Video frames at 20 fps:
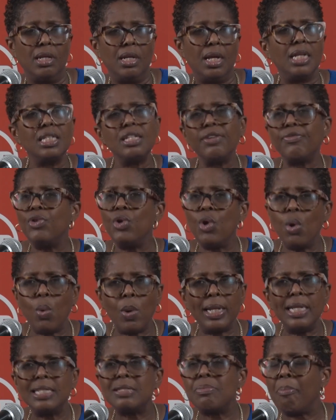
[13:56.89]
as if no
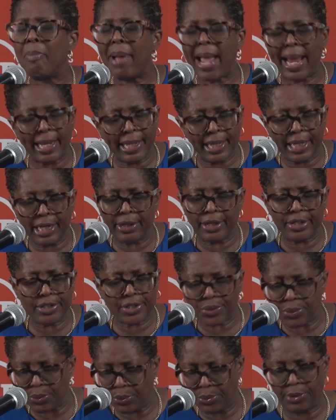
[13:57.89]
one is minding the
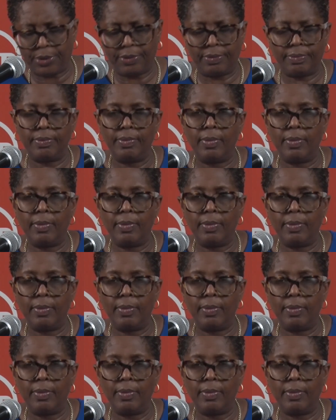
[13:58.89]
store.